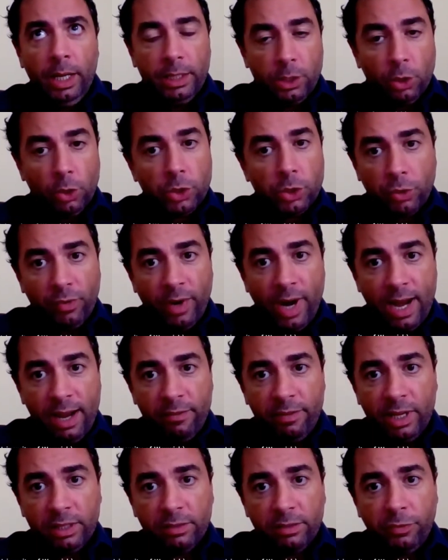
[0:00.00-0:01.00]
it's also
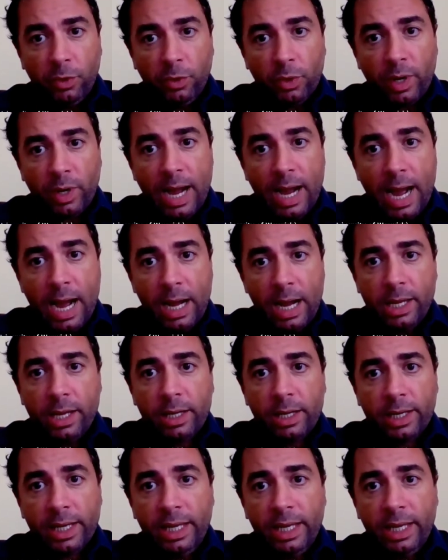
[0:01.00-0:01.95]
relevant for higher